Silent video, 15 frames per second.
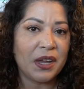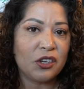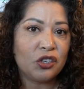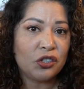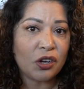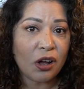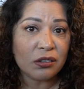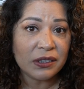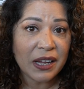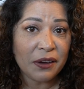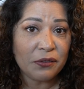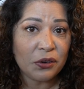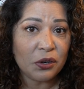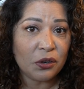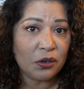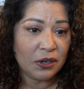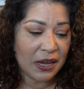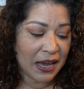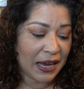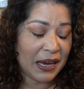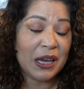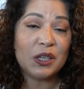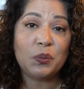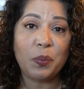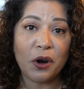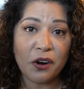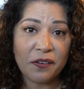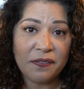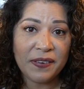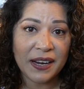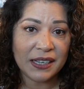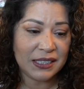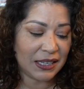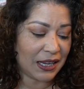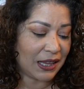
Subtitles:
Salt level is perfect.